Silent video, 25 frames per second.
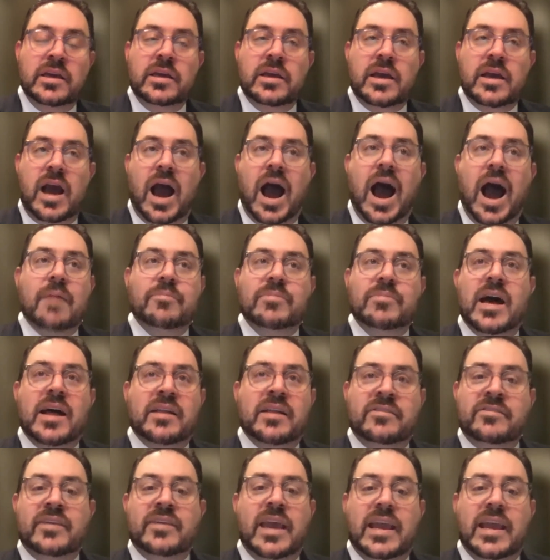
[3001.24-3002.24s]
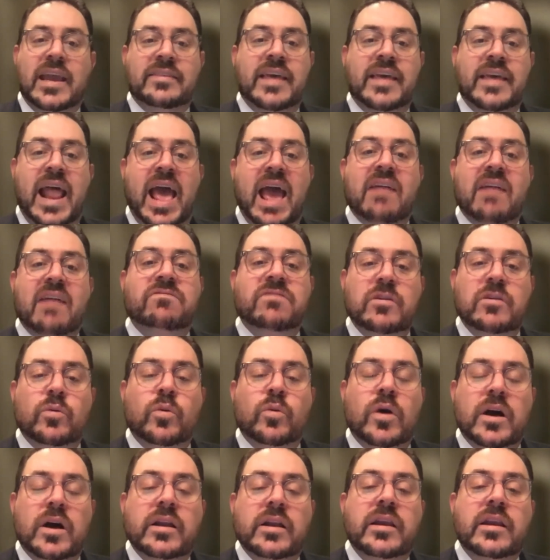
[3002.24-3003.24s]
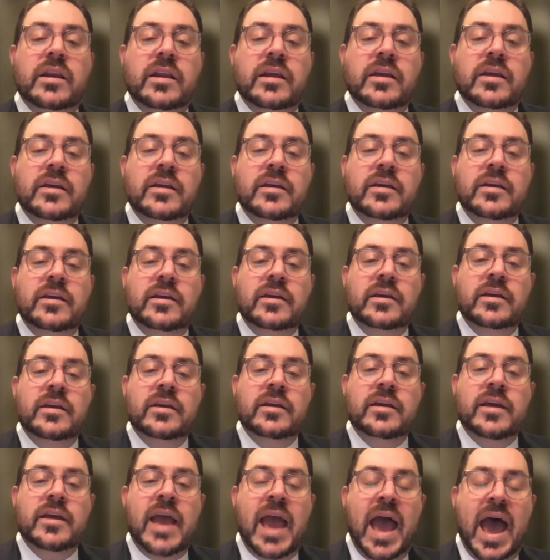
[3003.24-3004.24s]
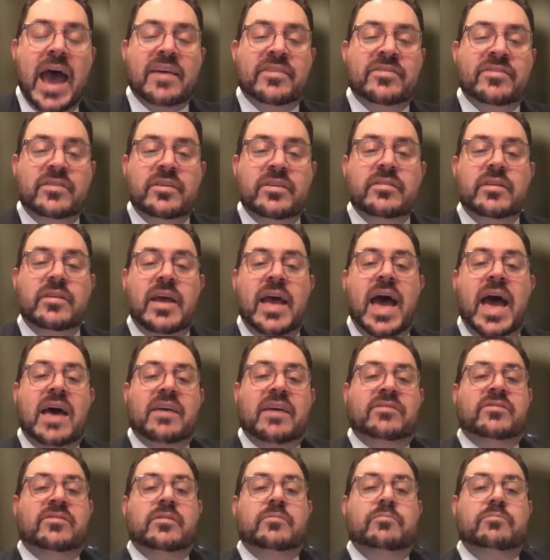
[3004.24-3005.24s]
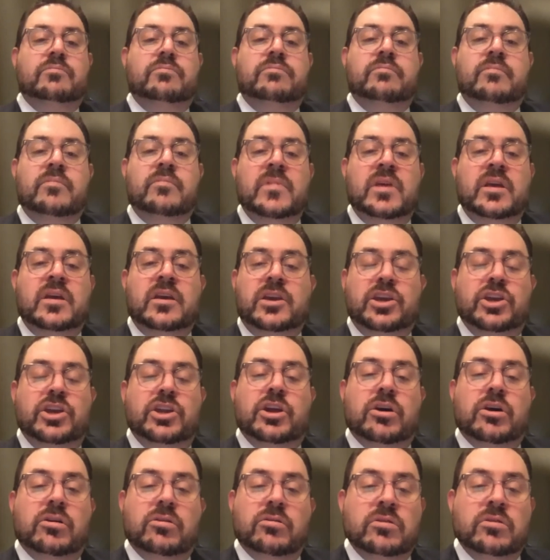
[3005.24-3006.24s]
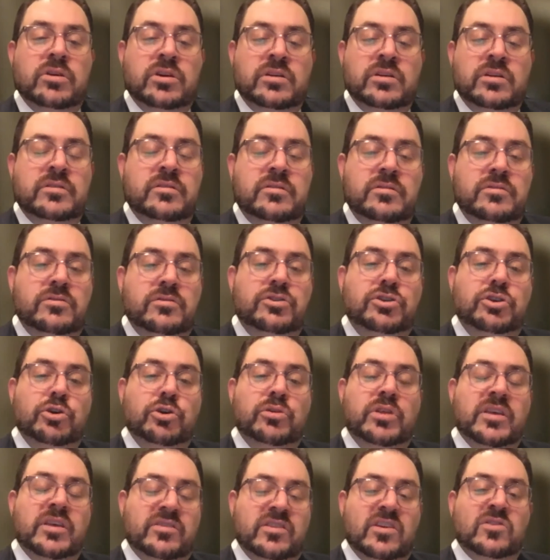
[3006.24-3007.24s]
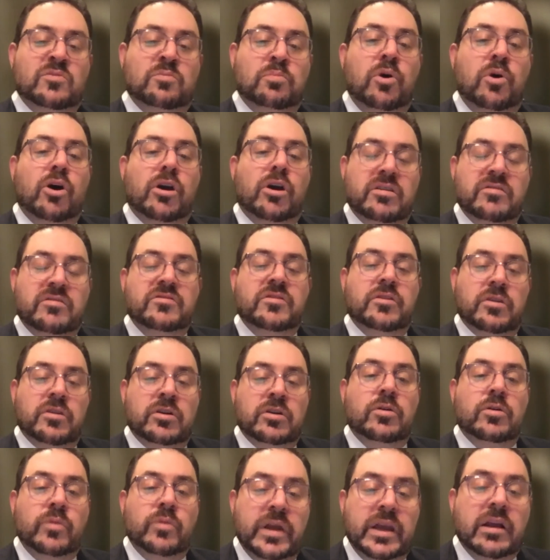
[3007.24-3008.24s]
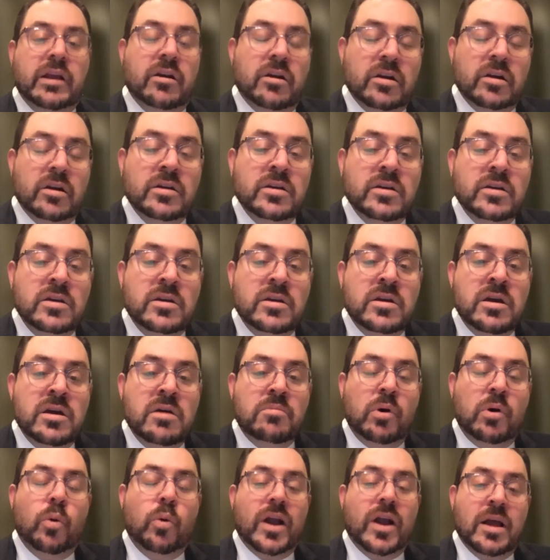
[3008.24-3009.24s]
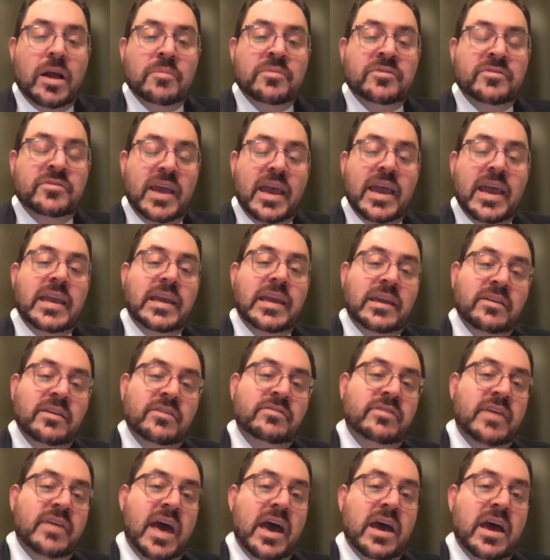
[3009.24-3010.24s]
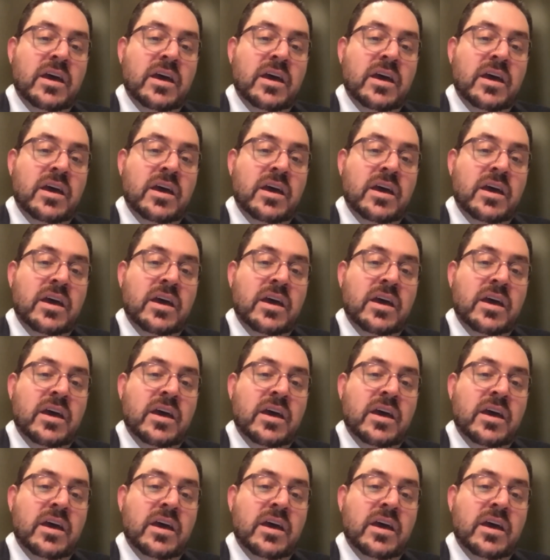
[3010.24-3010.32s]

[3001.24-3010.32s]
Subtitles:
I'm not saying that everyone has to, you know, do this as part of their career. But what I'm saying is that